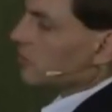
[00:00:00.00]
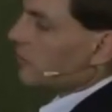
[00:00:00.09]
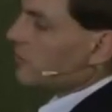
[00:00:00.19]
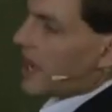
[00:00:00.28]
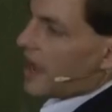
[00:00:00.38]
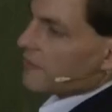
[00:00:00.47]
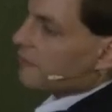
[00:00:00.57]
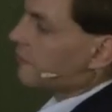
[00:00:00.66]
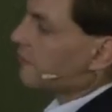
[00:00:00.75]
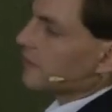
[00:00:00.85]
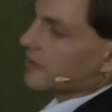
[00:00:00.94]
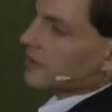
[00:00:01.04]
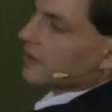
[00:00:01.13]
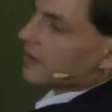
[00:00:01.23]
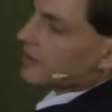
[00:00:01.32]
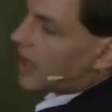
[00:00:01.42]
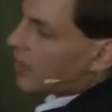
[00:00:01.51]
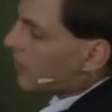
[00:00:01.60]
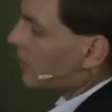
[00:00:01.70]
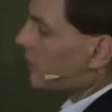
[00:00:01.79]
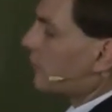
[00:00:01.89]
what we have
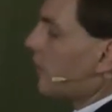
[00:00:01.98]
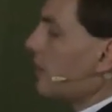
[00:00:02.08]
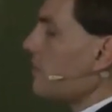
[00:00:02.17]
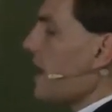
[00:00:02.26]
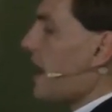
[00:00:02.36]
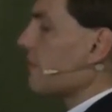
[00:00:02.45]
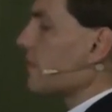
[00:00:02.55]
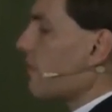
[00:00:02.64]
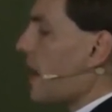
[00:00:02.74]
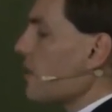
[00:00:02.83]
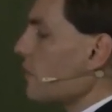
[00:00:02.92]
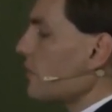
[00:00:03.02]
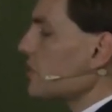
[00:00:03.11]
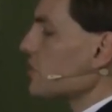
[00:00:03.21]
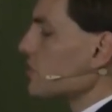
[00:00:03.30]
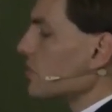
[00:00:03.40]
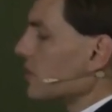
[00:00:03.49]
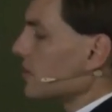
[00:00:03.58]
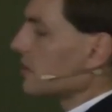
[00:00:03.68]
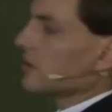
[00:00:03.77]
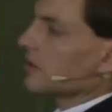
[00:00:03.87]
now, in front we have the 1 over 2.
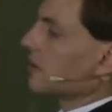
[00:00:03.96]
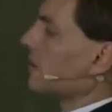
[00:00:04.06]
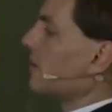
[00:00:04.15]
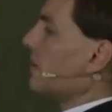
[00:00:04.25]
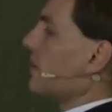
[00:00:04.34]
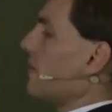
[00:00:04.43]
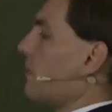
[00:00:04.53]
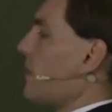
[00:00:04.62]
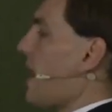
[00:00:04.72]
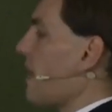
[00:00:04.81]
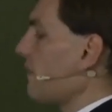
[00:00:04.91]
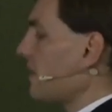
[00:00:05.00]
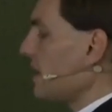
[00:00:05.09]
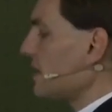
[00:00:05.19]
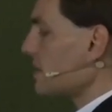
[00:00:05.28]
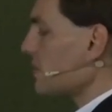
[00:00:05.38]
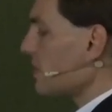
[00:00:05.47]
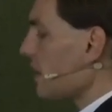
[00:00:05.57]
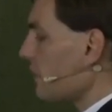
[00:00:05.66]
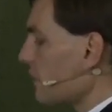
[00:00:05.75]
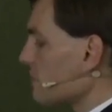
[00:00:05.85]
Then we have the
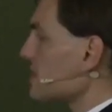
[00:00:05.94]
integral from